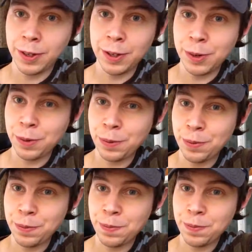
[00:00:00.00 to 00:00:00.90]
You know,
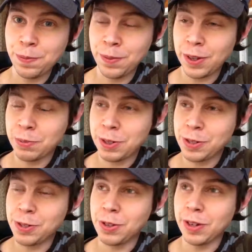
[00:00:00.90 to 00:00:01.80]
in the
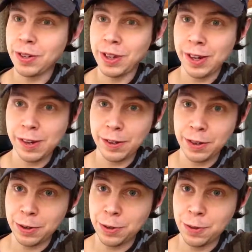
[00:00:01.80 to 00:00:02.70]
Mediterranean diet,
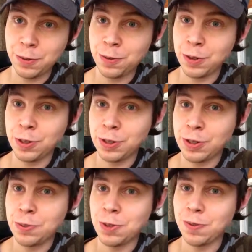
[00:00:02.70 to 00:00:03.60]
they're known for the
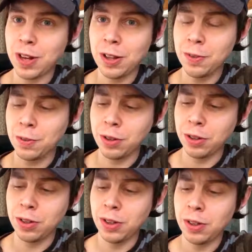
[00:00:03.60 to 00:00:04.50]
consumption of olive
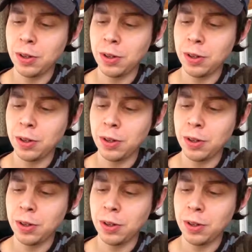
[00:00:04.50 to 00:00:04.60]
oil,